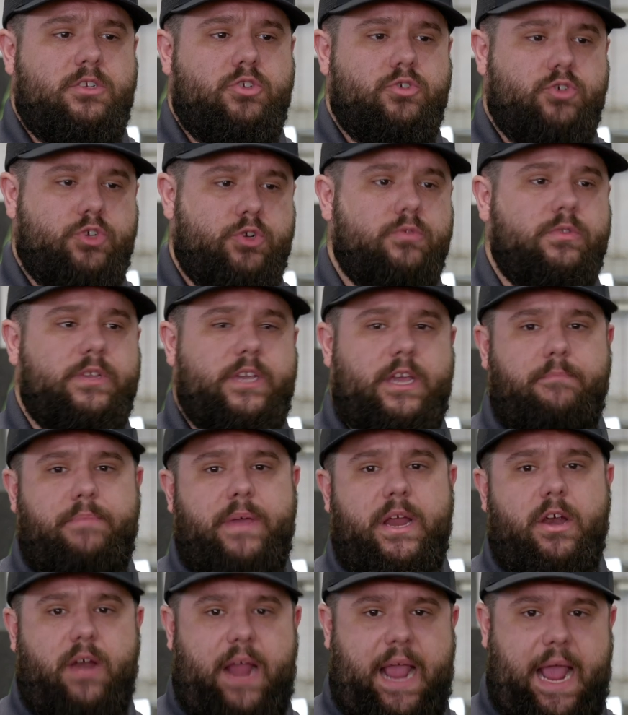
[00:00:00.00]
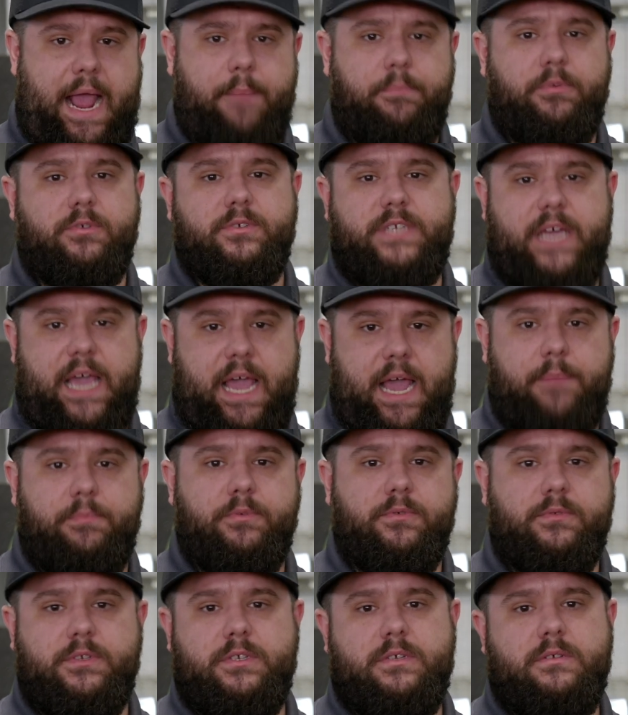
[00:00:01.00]
truly compare apples to
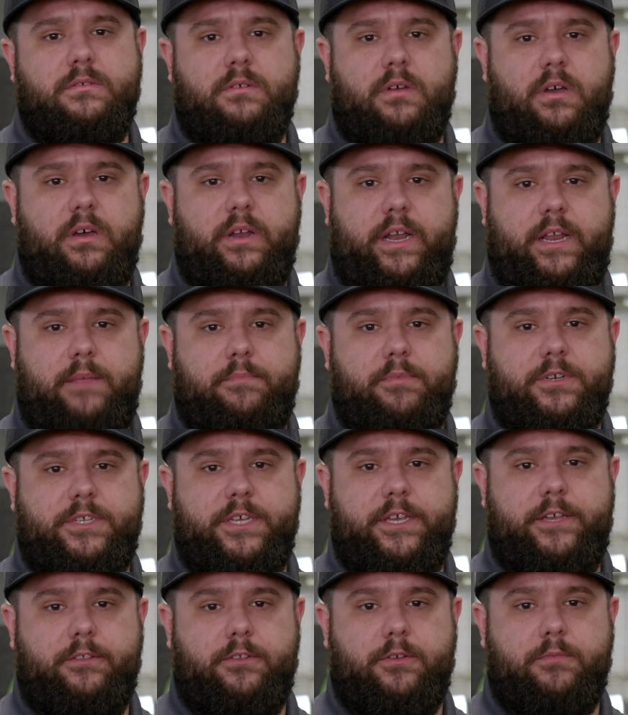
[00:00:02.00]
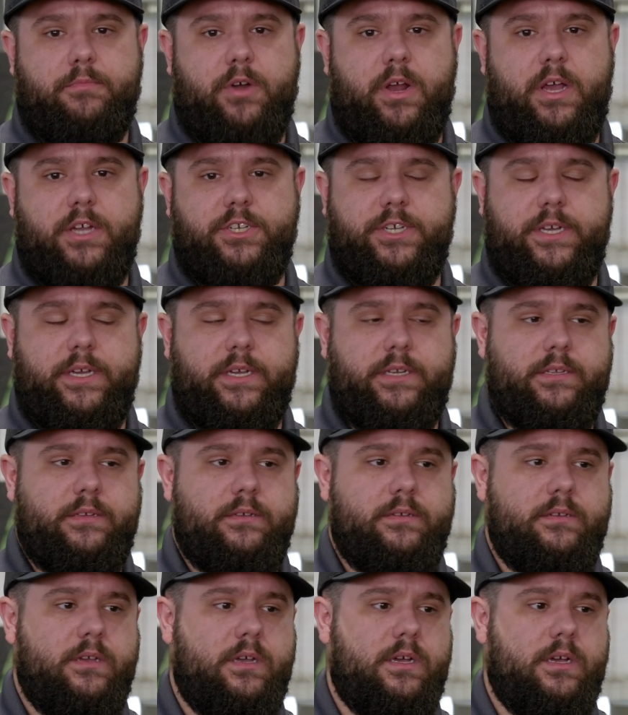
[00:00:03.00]
apples on any particular project.